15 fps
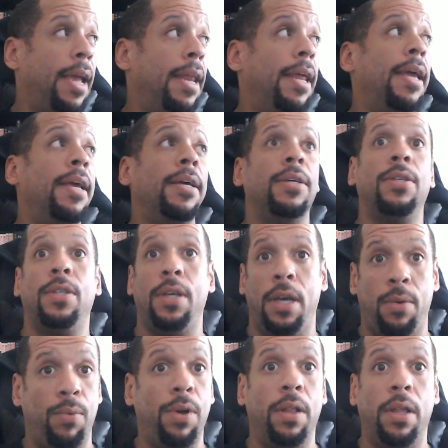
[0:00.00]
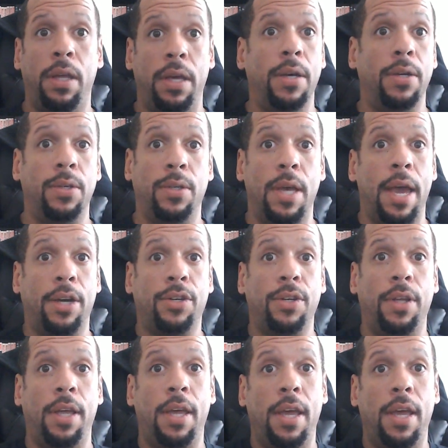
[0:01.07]
It is. It really is,
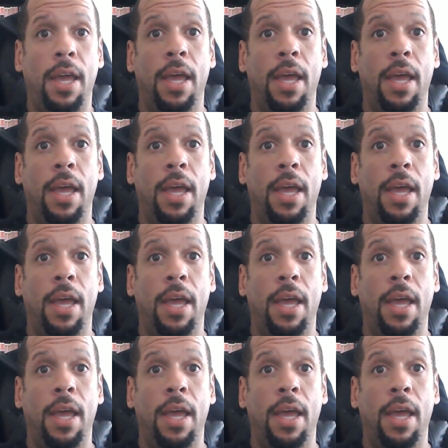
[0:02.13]
actually.